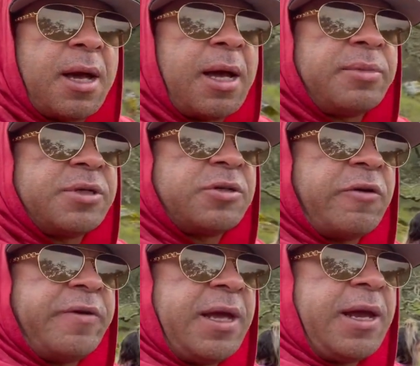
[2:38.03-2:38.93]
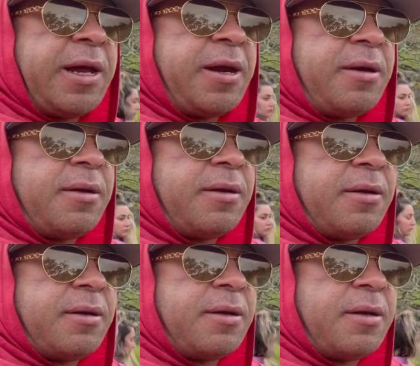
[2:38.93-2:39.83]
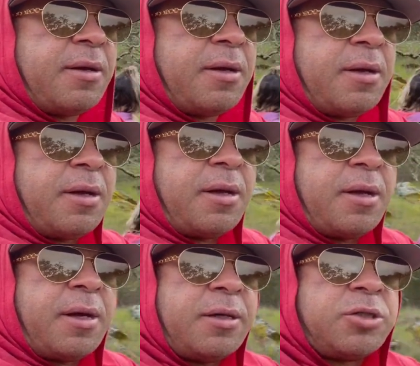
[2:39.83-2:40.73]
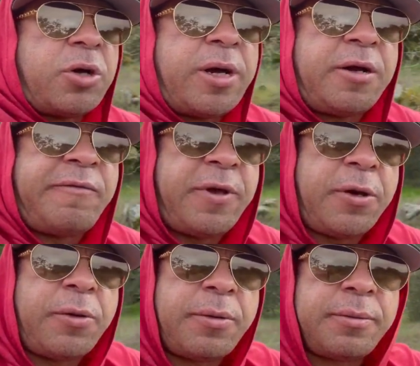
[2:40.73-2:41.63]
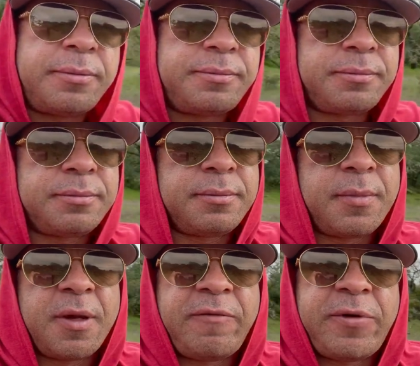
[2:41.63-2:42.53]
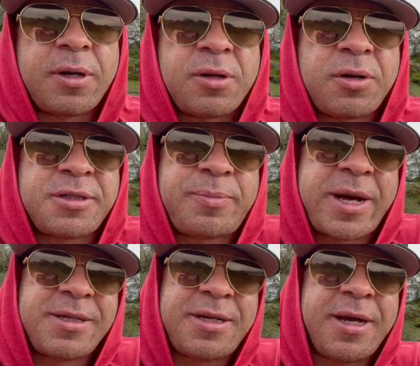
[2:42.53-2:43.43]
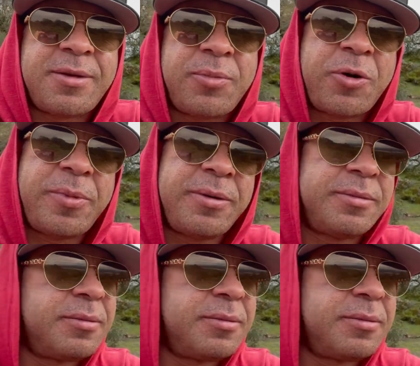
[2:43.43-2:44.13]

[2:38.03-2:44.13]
I'm just over here enjoying the view. Feeling a little spicy at the moment.